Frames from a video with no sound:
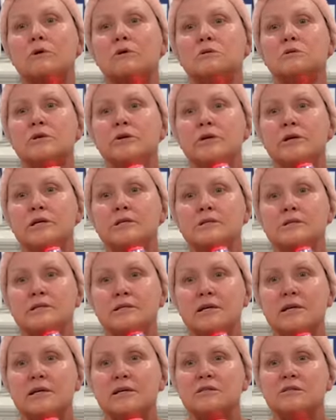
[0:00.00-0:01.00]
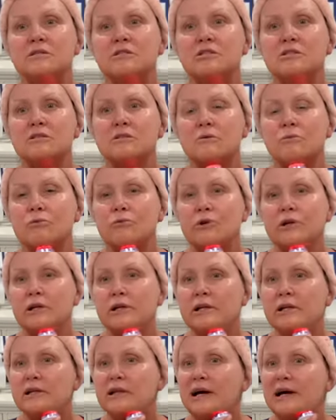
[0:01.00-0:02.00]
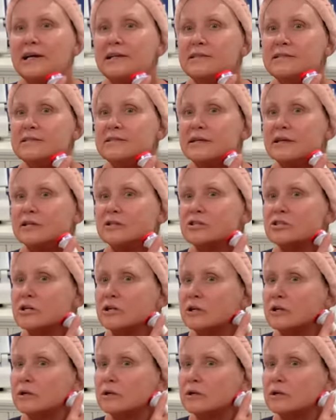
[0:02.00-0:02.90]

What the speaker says: So you can see it's just a really light suction